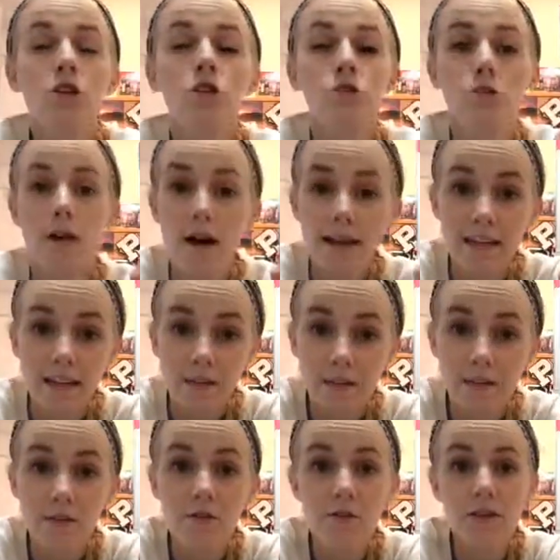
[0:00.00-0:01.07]
So I
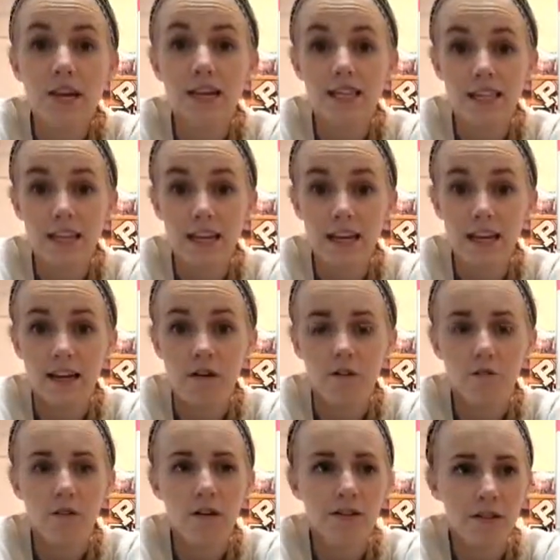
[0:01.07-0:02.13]
know that's it.
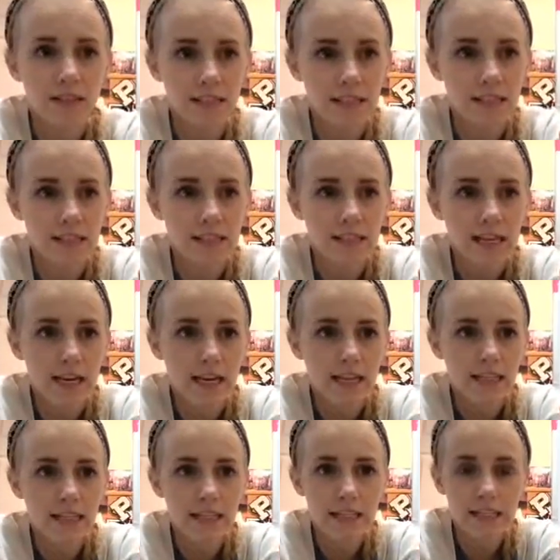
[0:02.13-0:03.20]
If it
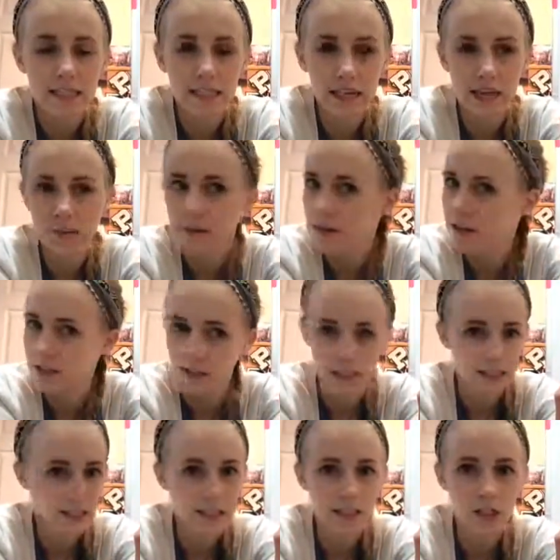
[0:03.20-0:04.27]
stays the same and
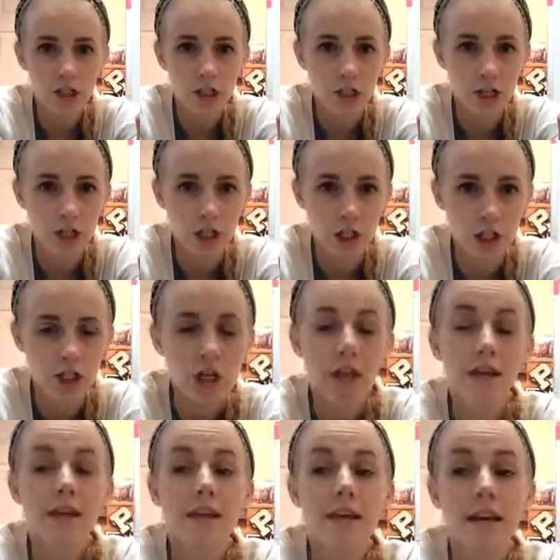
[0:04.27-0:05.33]
doesn't change,
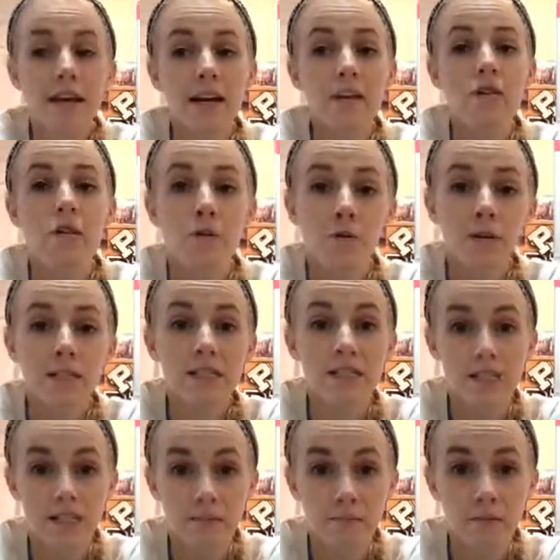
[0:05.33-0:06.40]
then I know it's
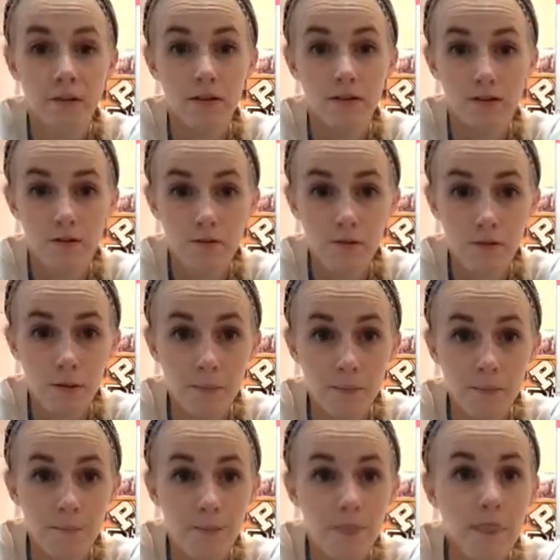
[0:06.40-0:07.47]
in simplest form.
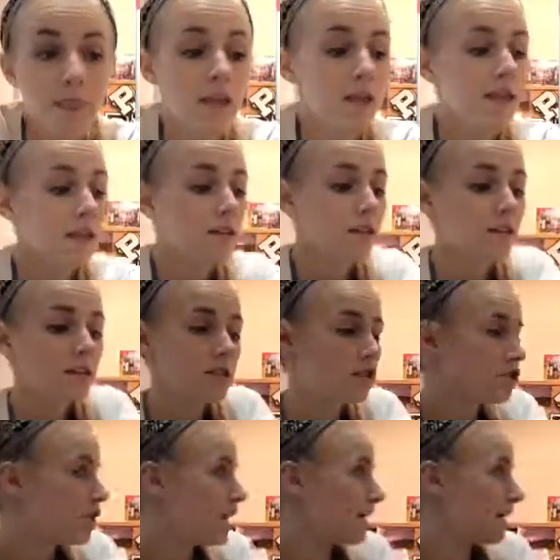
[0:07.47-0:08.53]

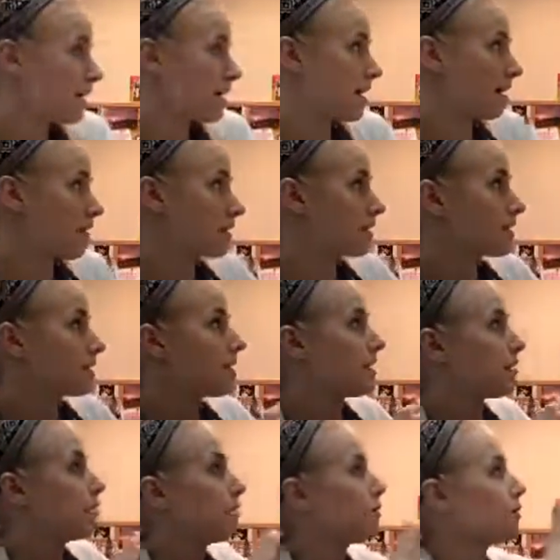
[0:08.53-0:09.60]
Let's try another
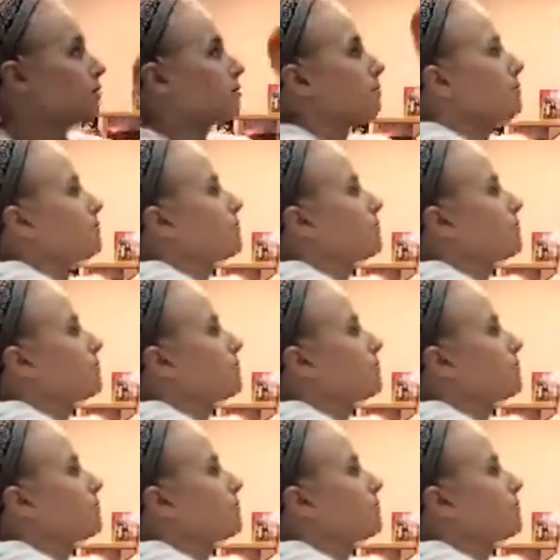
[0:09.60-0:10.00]
example.